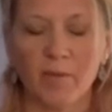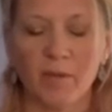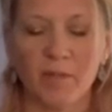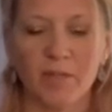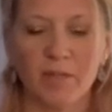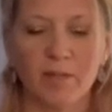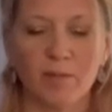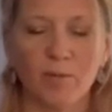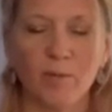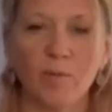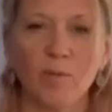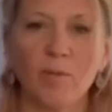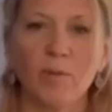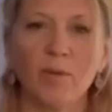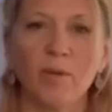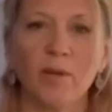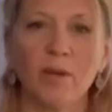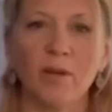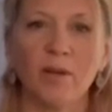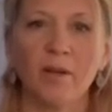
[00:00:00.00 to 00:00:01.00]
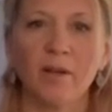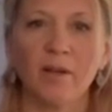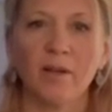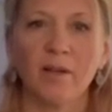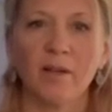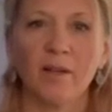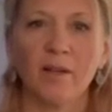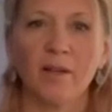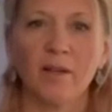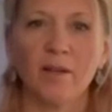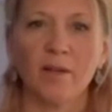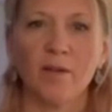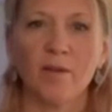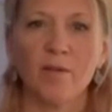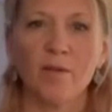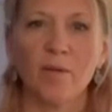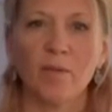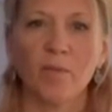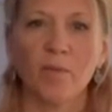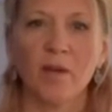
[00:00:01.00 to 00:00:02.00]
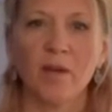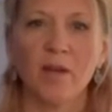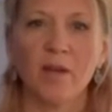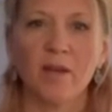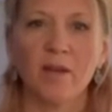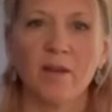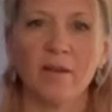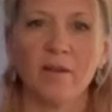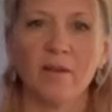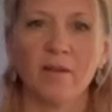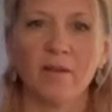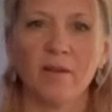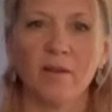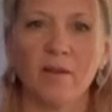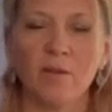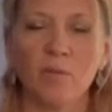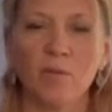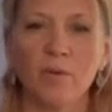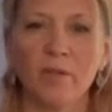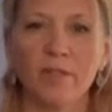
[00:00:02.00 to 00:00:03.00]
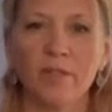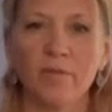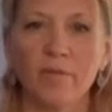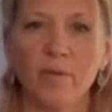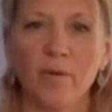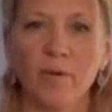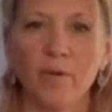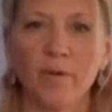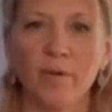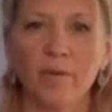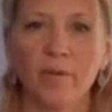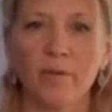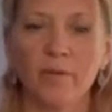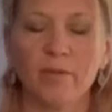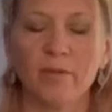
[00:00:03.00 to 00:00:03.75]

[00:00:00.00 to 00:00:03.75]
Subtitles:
which is all, that we can wish for.